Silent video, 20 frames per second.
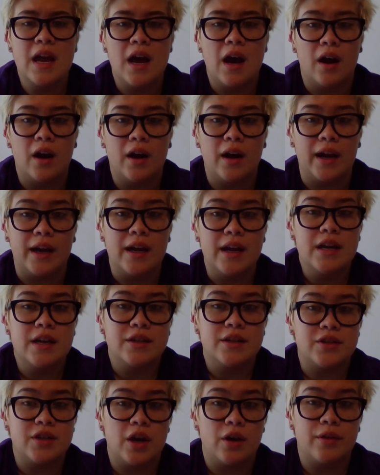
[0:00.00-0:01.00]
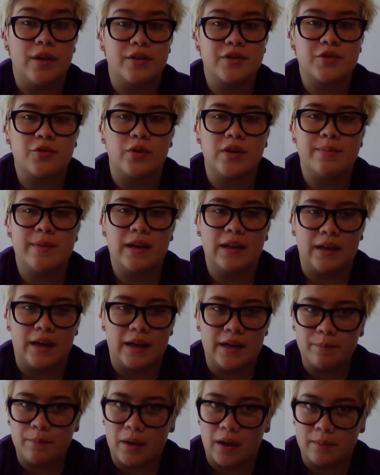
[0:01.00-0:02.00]
All right, so there's going to be a
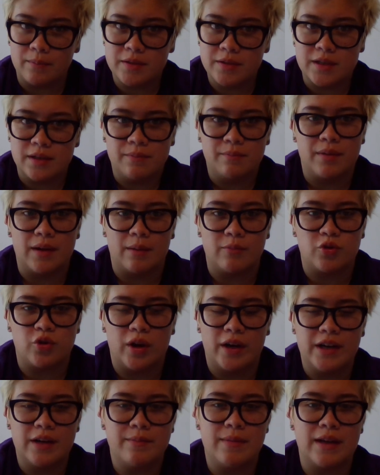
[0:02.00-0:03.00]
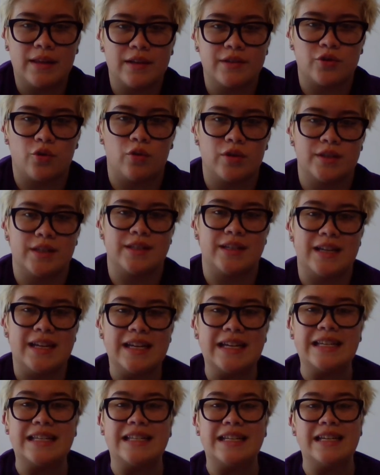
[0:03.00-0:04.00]
lot of bumps, but I'm trying to make this course as
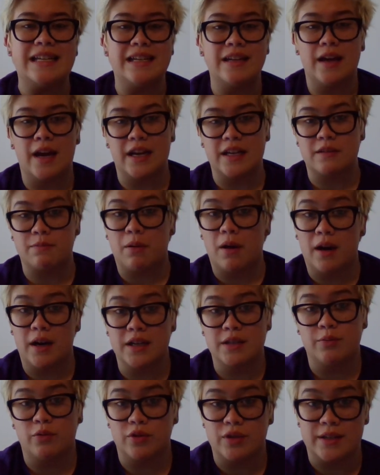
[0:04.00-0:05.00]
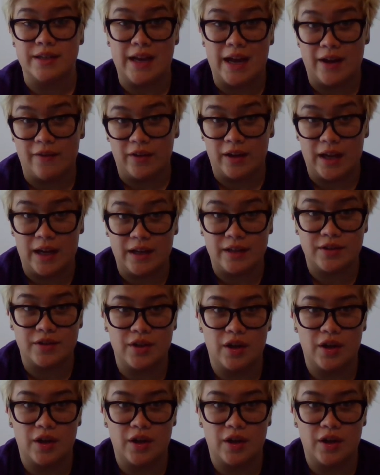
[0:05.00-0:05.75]
easy as possible to navigate.